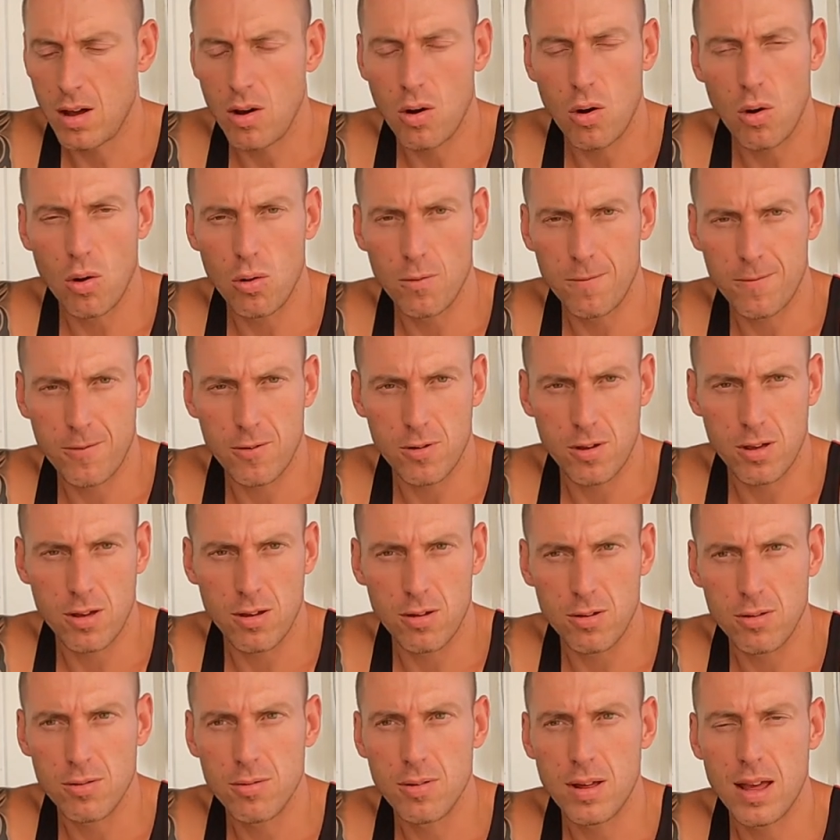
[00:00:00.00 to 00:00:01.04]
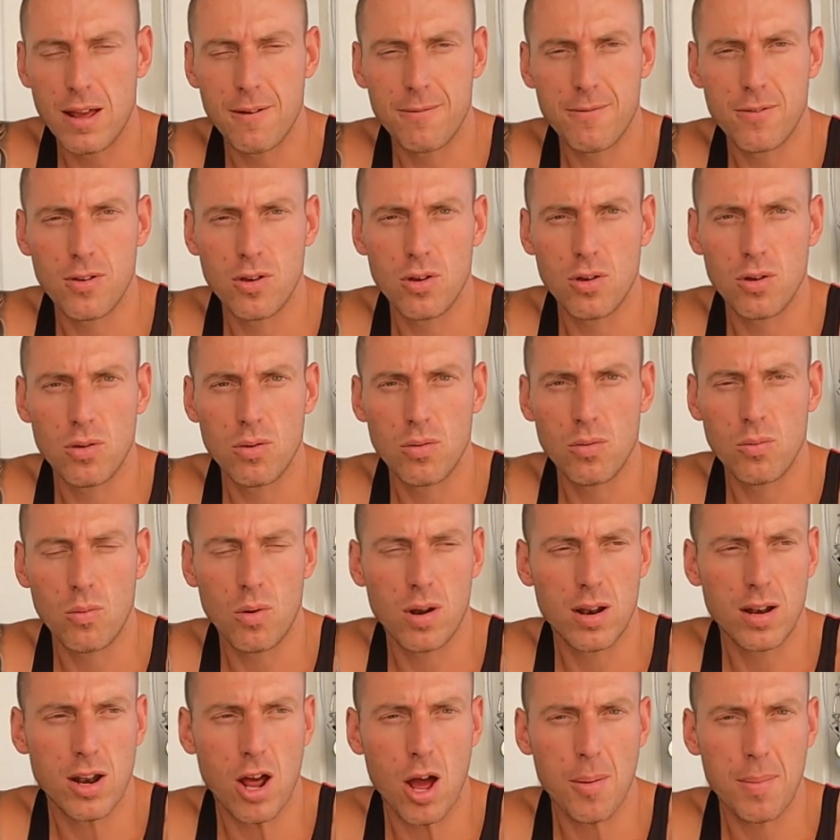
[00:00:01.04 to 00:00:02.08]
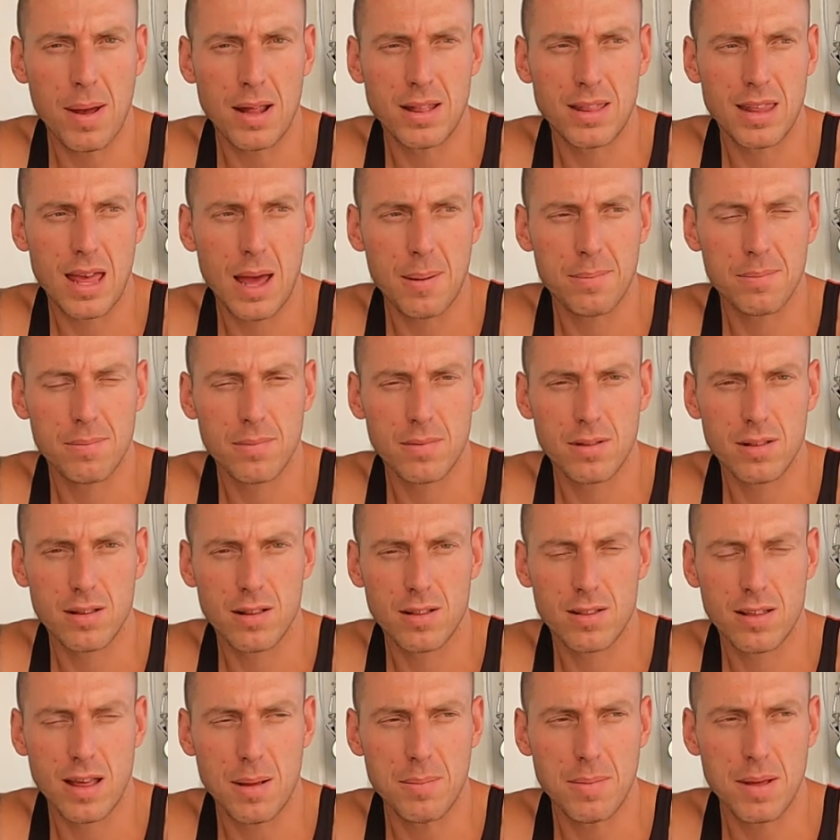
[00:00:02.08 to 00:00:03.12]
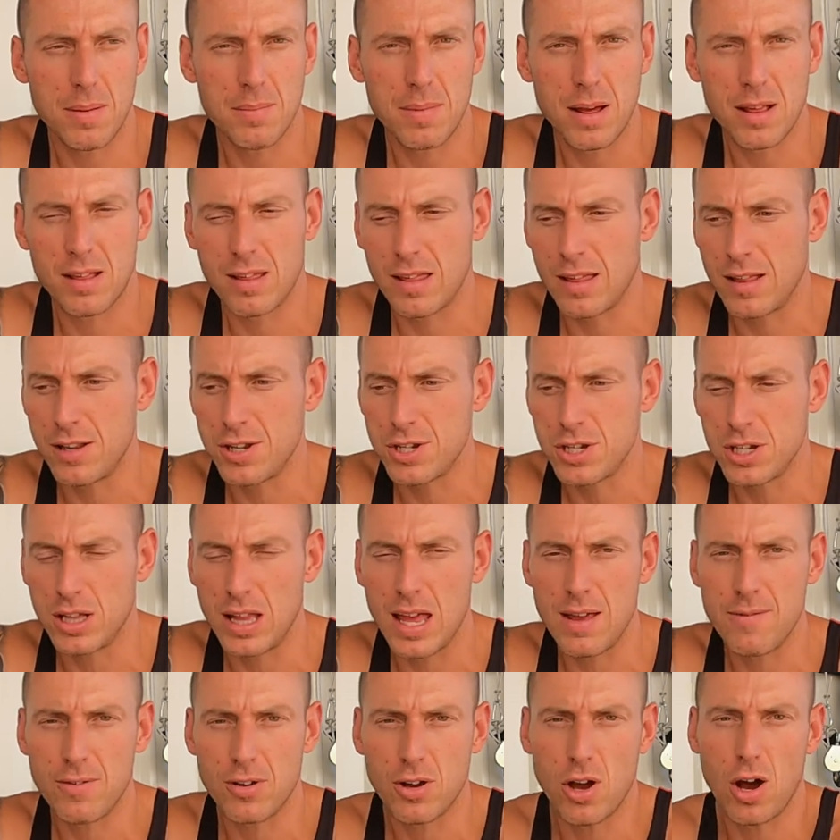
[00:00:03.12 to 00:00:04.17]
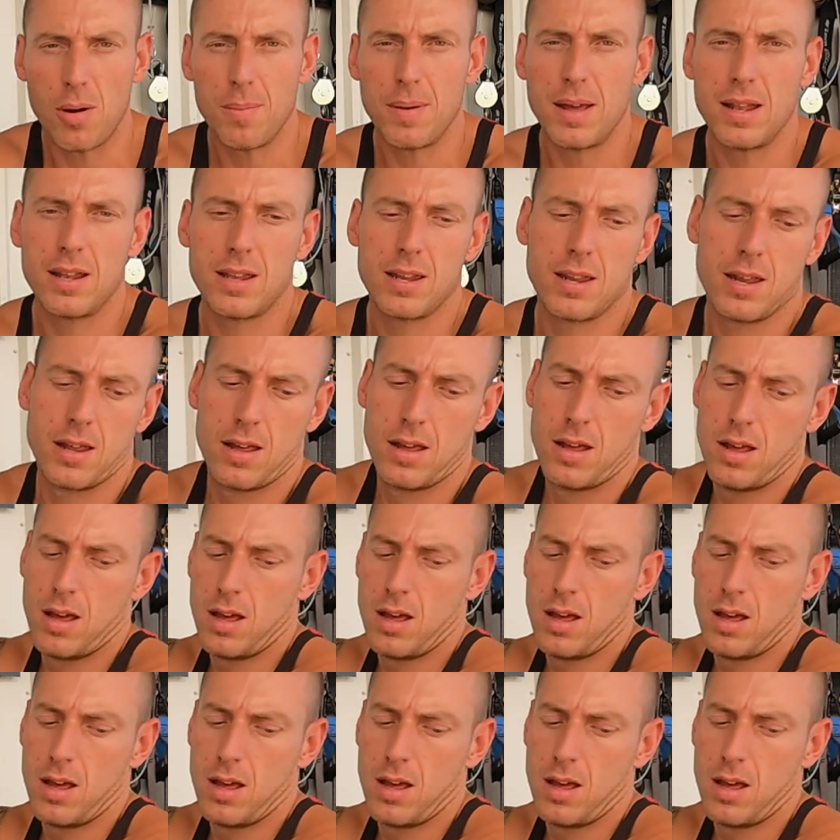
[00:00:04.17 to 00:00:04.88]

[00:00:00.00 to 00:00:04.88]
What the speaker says: all for you. If you want to know about the app, send me a message, leave a comment,